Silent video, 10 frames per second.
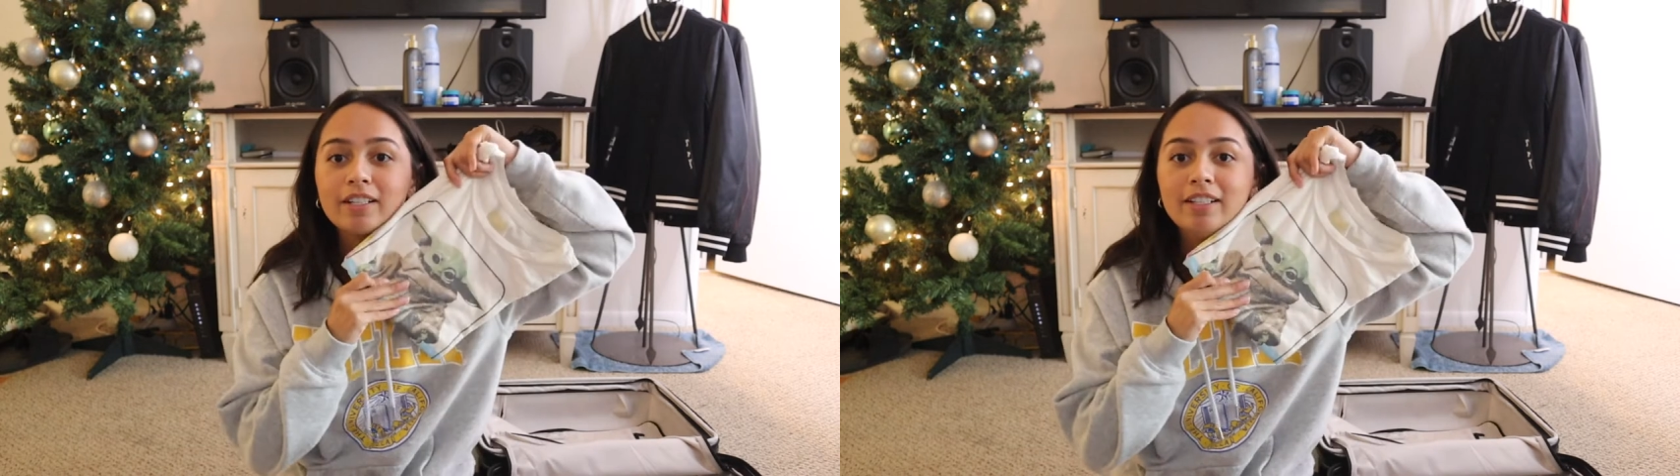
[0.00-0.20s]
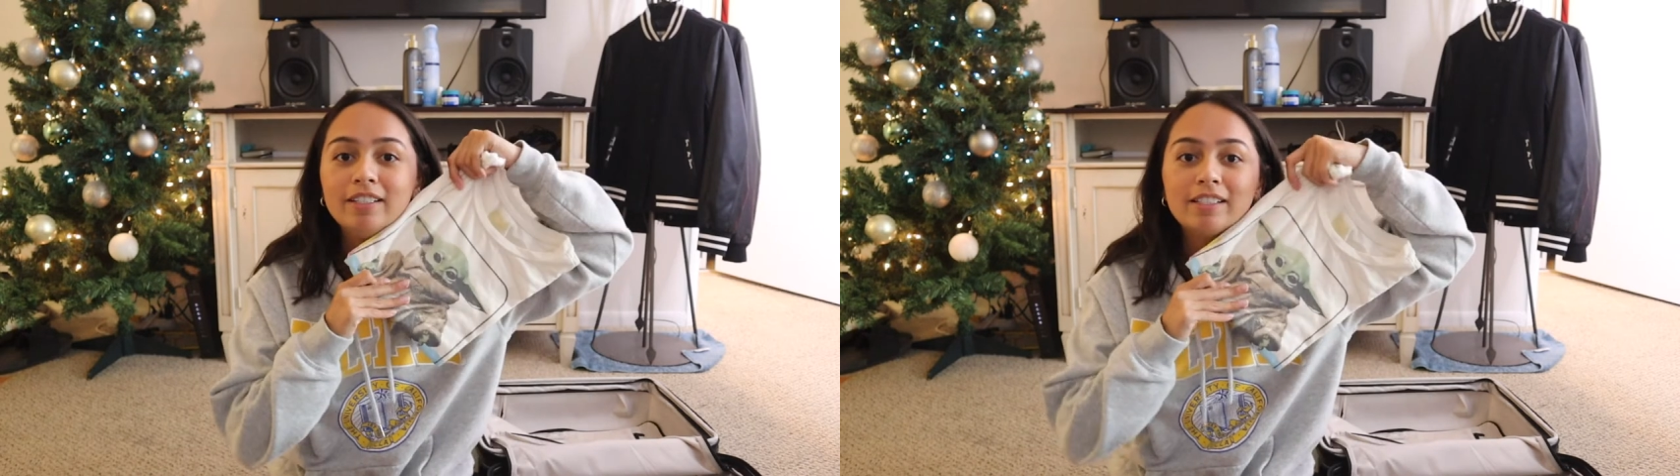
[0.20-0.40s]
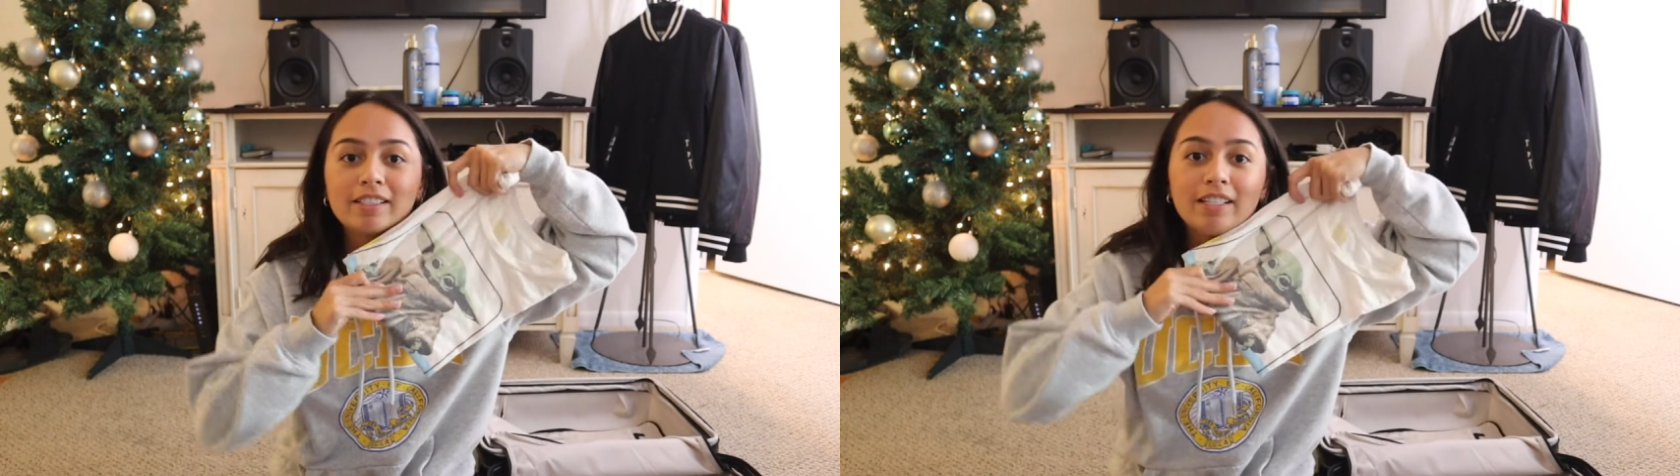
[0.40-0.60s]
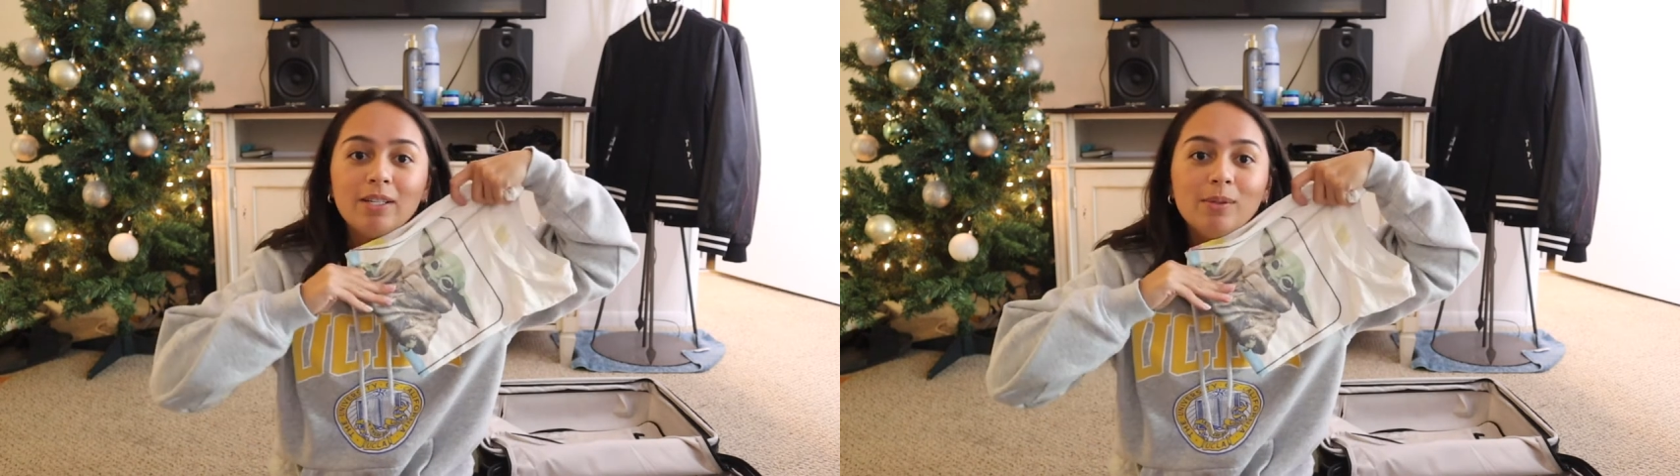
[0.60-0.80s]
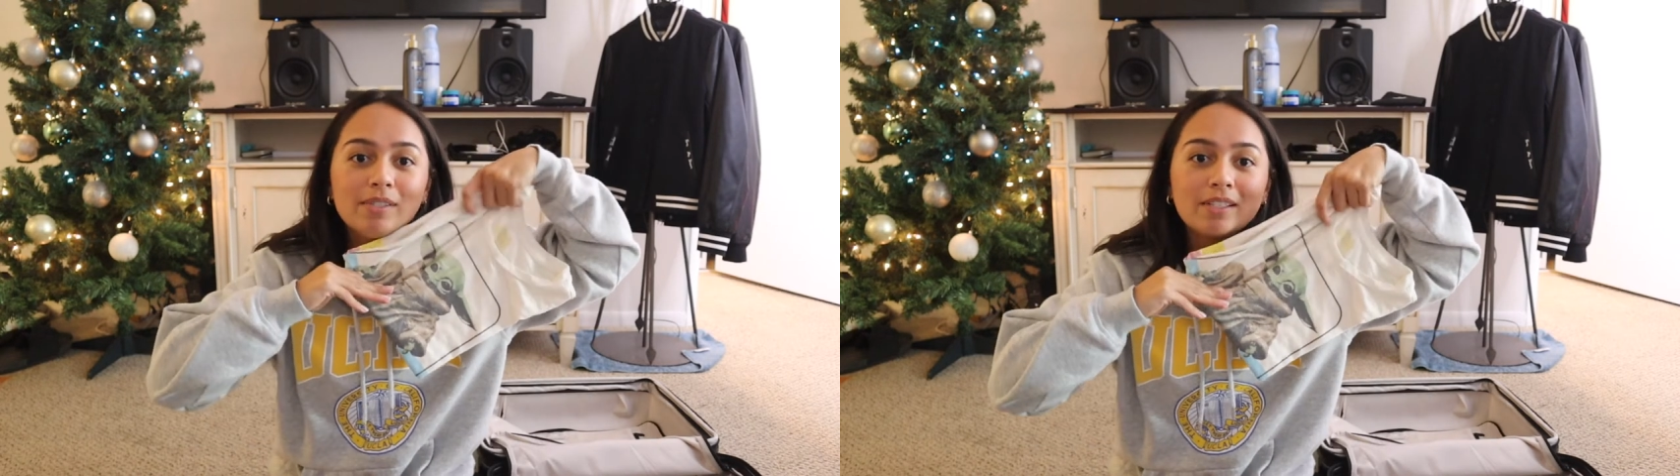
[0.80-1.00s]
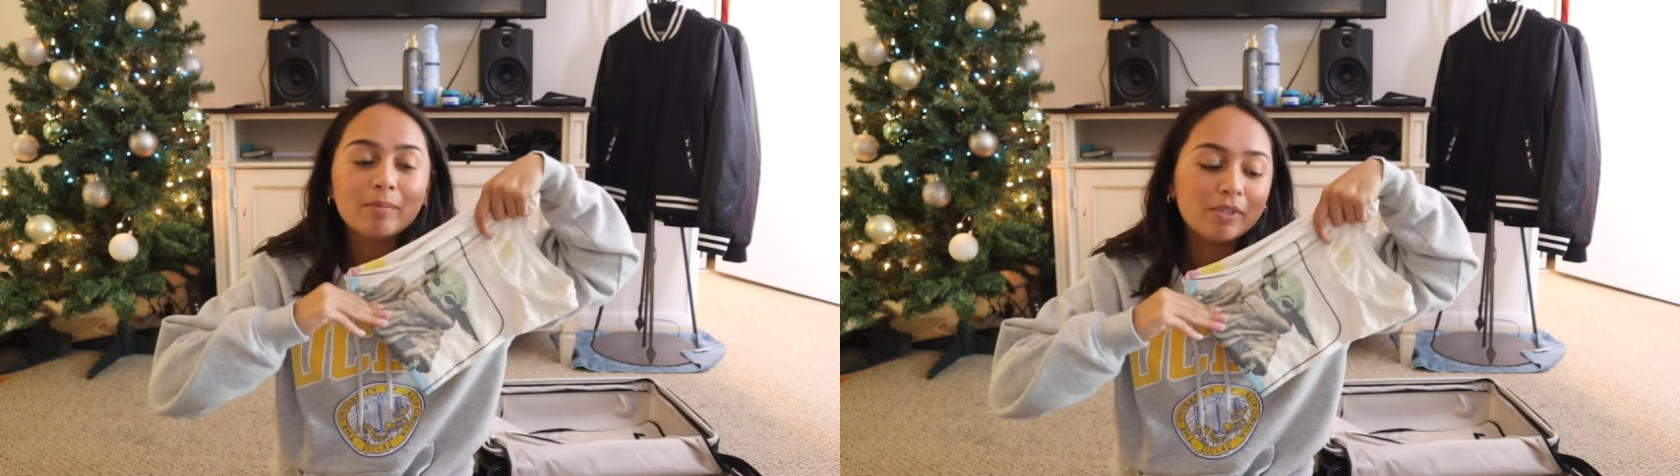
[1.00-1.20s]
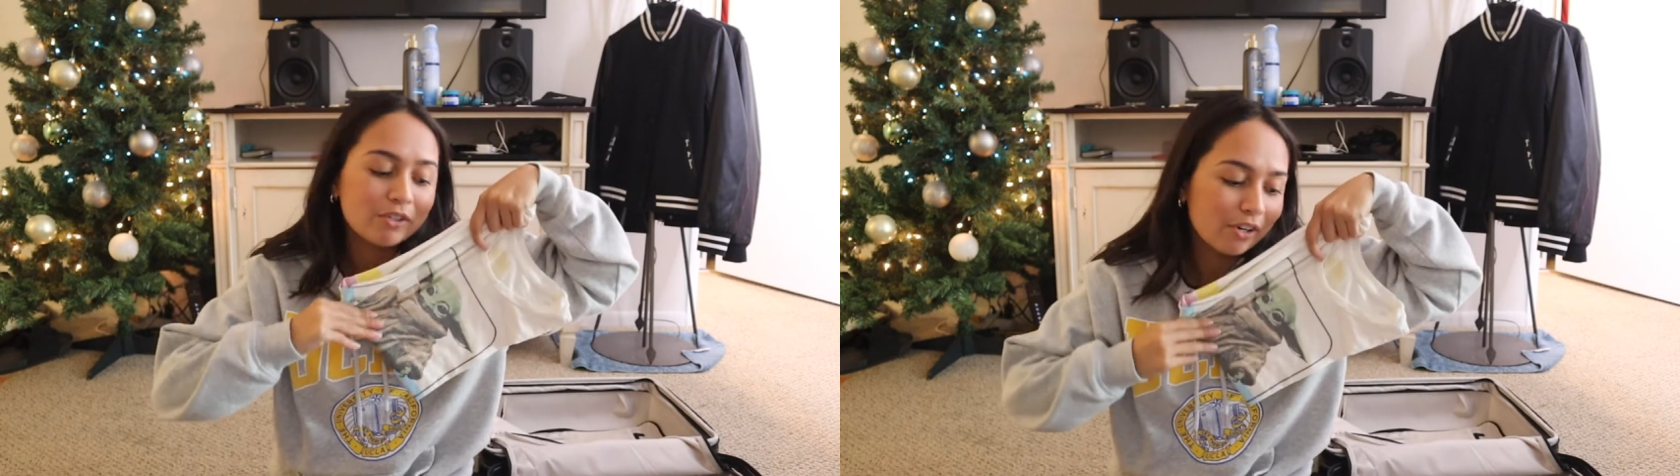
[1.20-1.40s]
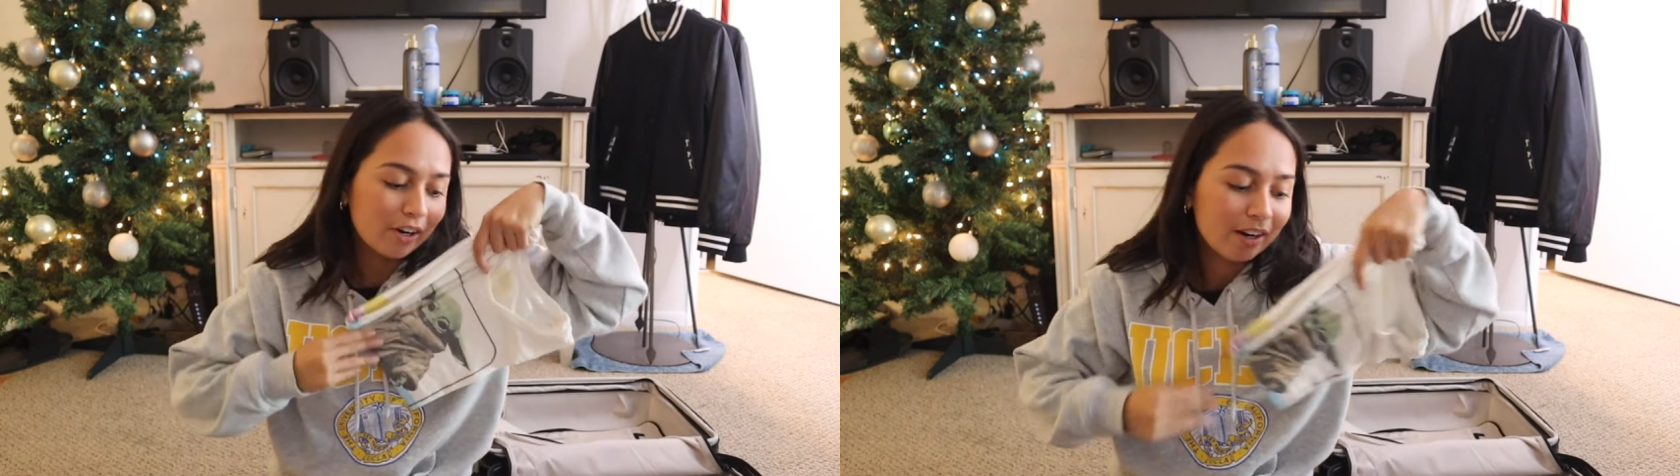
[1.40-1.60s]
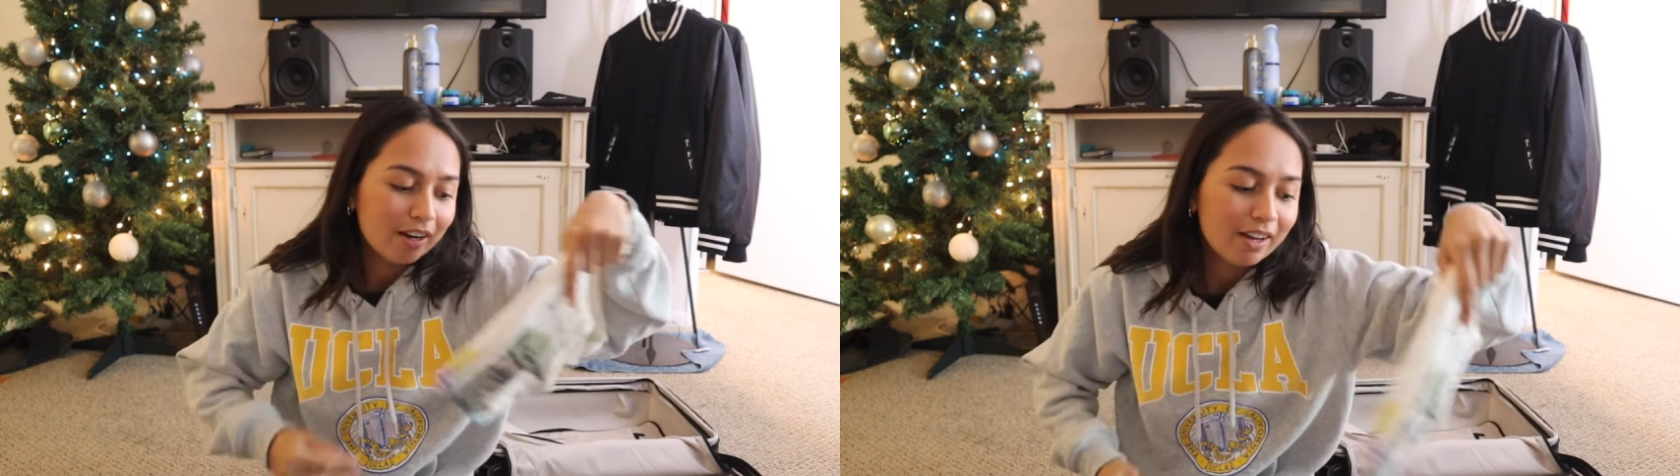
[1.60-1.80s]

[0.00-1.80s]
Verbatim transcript: because it's a cute sleeping shirt